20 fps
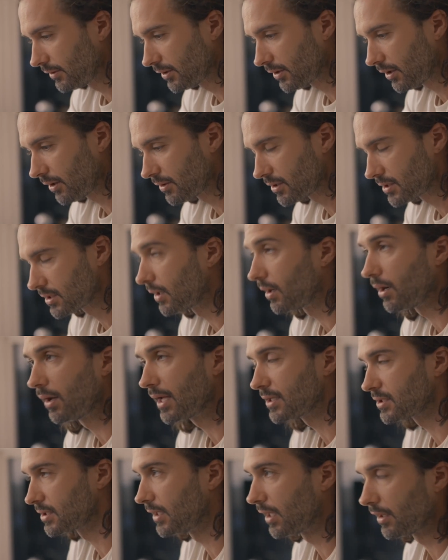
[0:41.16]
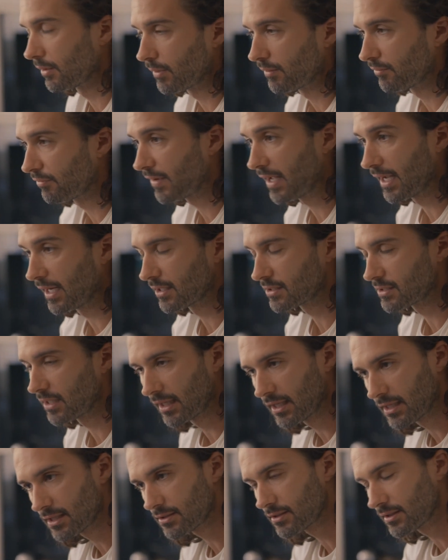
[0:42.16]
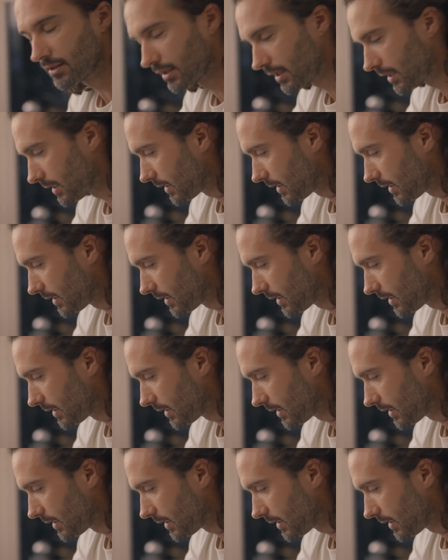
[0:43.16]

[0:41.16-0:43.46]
you can't just go, oh, that's another one, thanks. Like it's